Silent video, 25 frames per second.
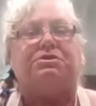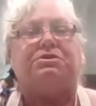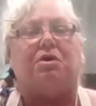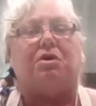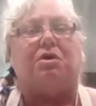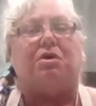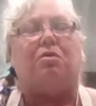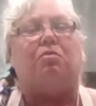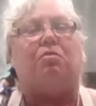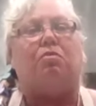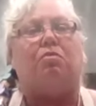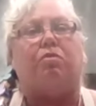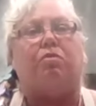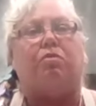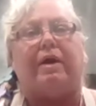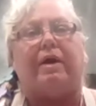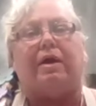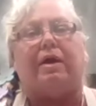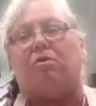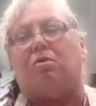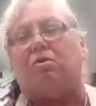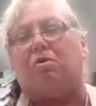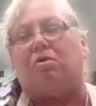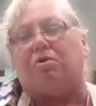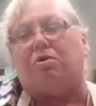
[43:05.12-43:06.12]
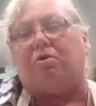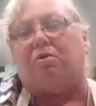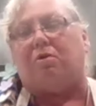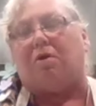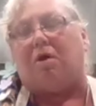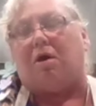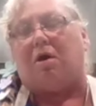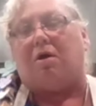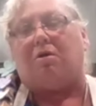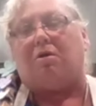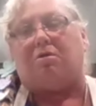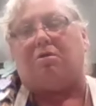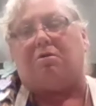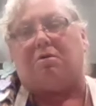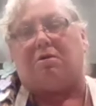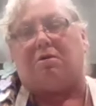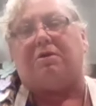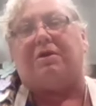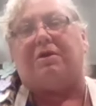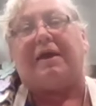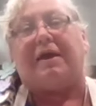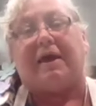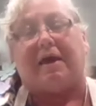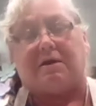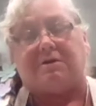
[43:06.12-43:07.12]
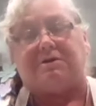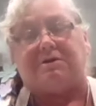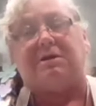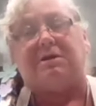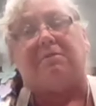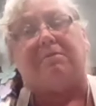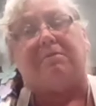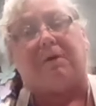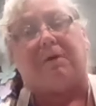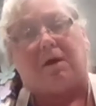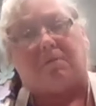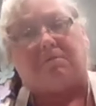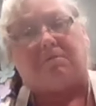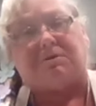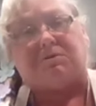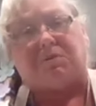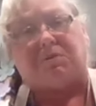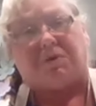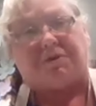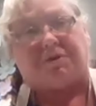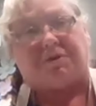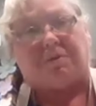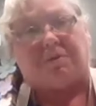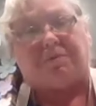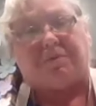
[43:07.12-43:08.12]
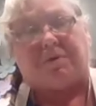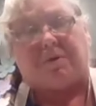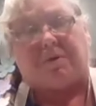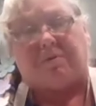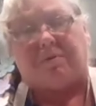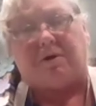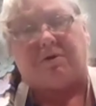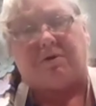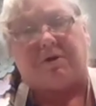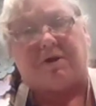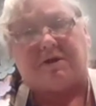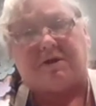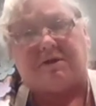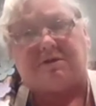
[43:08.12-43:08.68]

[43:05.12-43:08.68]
So we order our, the calcium comes with